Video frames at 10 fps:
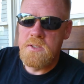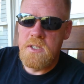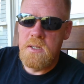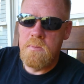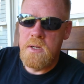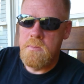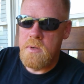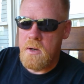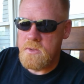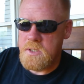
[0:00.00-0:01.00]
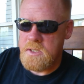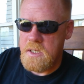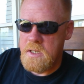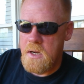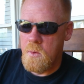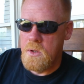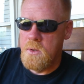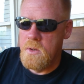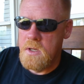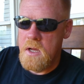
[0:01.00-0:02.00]
to send me because he said they were
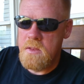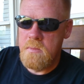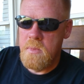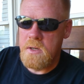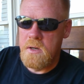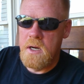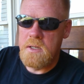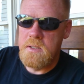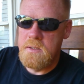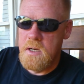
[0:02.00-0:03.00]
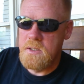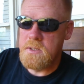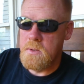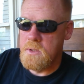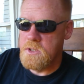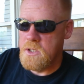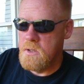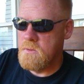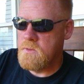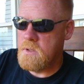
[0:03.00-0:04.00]
doing nothing but collecting dust on the
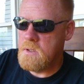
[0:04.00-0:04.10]
shelf.